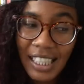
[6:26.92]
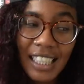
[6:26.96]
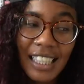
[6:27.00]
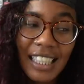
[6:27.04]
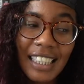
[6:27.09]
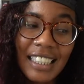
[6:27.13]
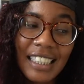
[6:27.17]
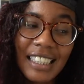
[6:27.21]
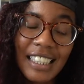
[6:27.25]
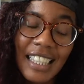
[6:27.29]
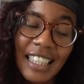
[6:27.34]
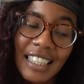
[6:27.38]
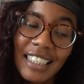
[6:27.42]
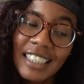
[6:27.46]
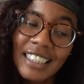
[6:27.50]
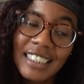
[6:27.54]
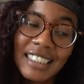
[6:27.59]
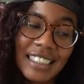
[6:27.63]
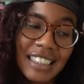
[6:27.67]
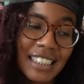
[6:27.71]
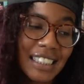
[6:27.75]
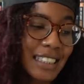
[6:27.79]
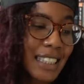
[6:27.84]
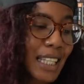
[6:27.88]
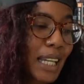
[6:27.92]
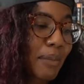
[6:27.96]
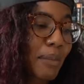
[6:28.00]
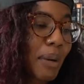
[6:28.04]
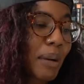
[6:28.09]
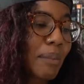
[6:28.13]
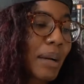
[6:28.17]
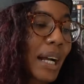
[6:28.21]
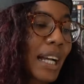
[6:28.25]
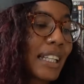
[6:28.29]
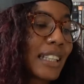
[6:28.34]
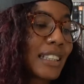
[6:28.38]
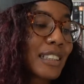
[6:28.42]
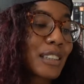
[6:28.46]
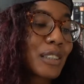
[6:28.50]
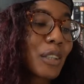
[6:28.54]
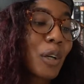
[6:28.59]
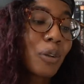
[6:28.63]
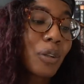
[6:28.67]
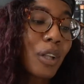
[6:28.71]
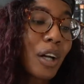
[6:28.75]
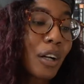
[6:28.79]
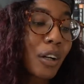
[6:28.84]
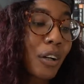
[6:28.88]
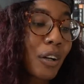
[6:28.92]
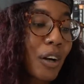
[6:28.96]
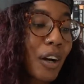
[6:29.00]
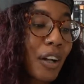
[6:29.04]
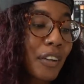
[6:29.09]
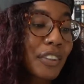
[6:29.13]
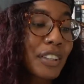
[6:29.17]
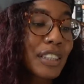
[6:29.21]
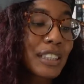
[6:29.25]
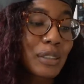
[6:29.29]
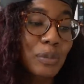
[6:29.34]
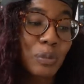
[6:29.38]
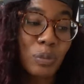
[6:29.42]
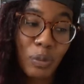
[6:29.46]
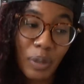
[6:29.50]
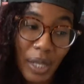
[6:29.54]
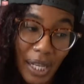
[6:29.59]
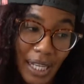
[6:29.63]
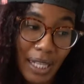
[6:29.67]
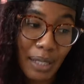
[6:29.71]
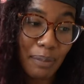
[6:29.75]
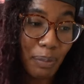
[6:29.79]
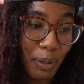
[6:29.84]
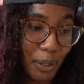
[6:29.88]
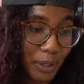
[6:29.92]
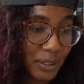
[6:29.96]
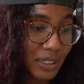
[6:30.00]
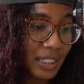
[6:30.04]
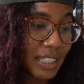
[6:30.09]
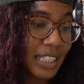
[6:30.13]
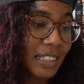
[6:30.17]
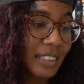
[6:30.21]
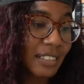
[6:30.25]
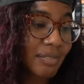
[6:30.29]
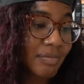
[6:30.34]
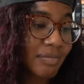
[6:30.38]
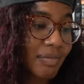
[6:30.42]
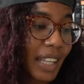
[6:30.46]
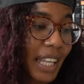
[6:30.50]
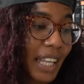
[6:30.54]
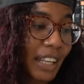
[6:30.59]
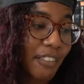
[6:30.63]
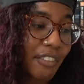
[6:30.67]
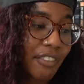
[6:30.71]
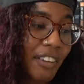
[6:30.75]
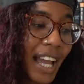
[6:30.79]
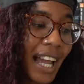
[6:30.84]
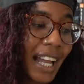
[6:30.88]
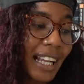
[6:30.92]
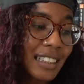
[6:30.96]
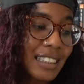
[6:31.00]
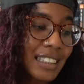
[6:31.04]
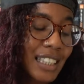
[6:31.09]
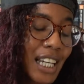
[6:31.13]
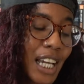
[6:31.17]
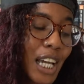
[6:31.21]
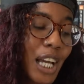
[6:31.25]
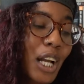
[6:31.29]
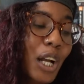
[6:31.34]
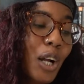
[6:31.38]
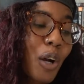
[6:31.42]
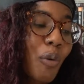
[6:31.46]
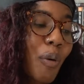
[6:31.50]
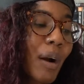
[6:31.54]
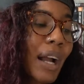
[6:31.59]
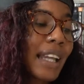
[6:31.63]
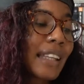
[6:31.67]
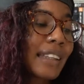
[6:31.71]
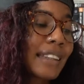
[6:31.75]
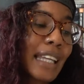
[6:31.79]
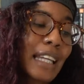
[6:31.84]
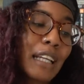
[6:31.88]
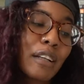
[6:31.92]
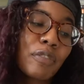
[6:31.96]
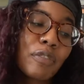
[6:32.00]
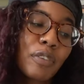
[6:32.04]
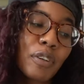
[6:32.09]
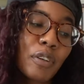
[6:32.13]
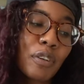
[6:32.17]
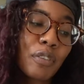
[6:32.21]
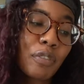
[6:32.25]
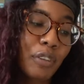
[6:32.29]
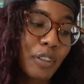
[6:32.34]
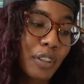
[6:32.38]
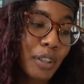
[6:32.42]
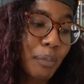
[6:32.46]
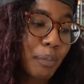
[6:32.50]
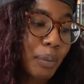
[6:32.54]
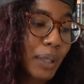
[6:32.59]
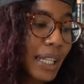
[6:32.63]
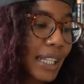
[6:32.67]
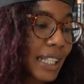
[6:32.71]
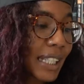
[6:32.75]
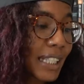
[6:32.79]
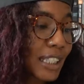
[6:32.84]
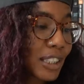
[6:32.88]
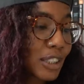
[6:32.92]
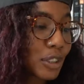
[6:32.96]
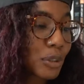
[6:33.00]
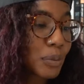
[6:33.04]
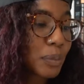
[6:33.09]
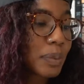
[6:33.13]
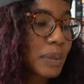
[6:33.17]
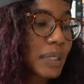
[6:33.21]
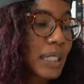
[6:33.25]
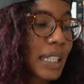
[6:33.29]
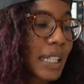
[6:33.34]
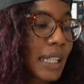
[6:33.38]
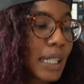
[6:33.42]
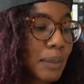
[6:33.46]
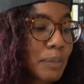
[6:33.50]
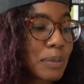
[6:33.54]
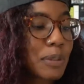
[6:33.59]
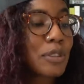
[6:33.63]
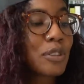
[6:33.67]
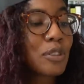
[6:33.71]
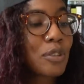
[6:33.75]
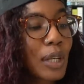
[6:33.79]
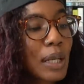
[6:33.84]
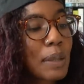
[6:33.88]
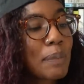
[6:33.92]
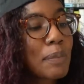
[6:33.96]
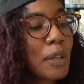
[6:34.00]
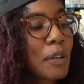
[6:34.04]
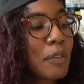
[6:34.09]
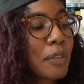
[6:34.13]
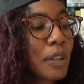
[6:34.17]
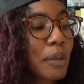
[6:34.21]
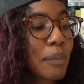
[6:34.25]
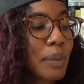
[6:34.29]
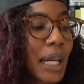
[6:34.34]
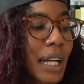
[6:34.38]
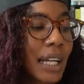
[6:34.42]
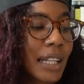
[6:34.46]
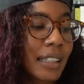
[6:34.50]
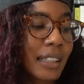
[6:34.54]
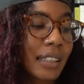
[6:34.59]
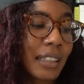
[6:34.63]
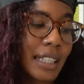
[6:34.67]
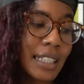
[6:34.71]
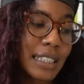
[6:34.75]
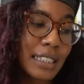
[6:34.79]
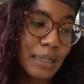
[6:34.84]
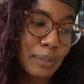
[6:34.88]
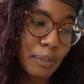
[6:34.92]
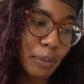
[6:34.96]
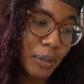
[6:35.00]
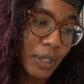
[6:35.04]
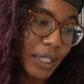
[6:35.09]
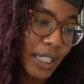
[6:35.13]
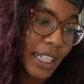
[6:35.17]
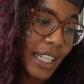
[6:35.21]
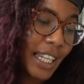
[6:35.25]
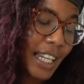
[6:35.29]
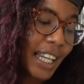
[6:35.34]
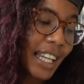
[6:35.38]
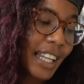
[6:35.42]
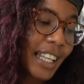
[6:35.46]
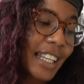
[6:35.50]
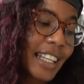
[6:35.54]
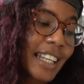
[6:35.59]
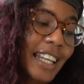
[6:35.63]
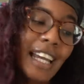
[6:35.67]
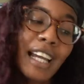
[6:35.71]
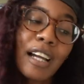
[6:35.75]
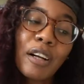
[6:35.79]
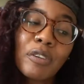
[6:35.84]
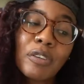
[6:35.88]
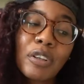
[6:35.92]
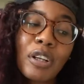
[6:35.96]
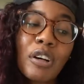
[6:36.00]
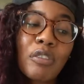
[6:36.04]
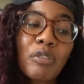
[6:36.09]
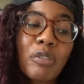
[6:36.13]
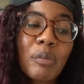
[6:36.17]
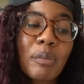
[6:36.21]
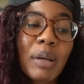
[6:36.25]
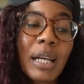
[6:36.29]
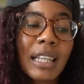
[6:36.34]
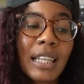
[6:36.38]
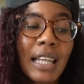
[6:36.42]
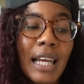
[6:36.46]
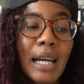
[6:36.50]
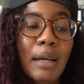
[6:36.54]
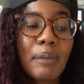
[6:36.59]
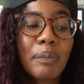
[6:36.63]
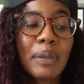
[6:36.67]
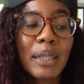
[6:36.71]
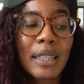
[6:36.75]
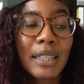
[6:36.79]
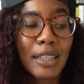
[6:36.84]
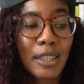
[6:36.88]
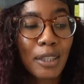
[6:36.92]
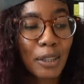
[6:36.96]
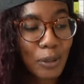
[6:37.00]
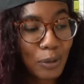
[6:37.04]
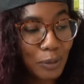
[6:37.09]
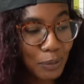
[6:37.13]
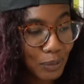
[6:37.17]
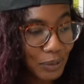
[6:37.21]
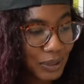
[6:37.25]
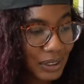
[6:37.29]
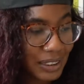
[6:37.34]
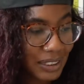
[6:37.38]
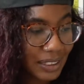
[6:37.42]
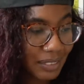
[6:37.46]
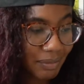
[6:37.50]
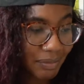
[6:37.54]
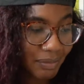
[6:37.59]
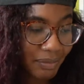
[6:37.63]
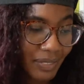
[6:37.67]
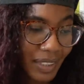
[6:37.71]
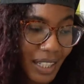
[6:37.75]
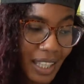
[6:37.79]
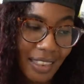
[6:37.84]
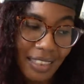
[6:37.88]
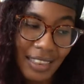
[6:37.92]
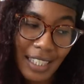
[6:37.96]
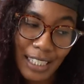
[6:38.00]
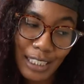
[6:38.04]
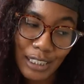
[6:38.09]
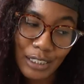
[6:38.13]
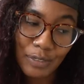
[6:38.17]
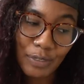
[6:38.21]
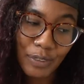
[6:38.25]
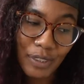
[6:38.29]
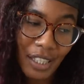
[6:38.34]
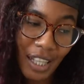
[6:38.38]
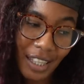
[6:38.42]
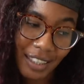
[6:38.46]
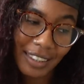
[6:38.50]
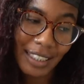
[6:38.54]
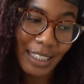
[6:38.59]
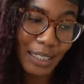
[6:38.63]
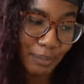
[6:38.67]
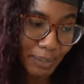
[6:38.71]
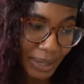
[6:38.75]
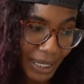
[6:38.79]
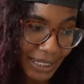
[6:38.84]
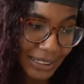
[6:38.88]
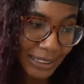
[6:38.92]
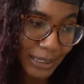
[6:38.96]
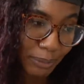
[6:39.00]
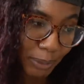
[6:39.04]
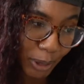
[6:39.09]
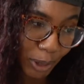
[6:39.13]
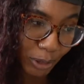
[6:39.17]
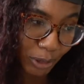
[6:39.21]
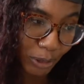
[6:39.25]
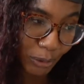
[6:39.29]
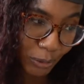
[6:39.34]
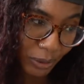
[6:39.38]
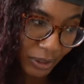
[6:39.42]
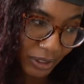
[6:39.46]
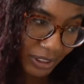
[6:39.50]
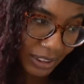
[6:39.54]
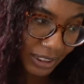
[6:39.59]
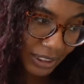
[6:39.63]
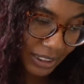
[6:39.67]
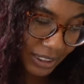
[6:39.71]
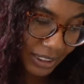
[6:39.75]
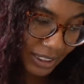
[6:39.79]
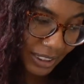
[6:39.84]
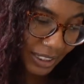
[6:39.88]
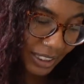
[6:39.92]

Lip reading: Needless to say, my mind is no longer on this Rae person. In fact, quite thankful for the blanket Jupe keeps draped over the back of the lazy boy. Down over my lap it goes. Thanks for nothing, basketball shorts.